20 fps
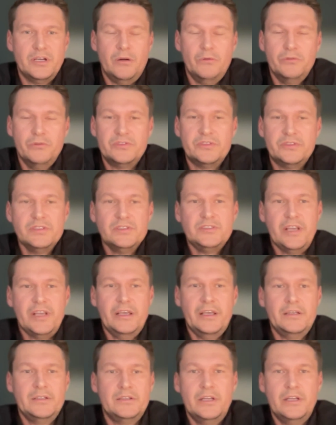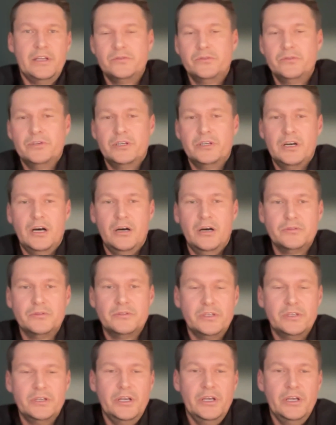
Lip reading: How is this taken into account